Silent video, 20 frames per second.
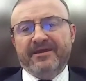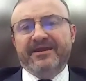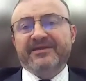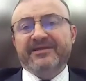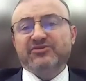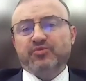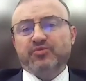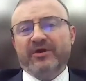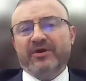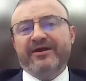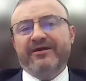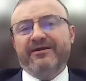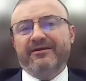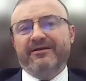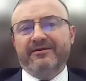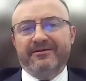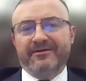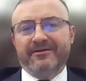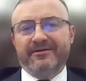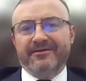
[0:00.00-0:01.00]
that's
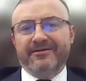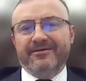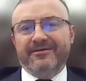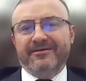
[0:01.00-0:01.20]
where,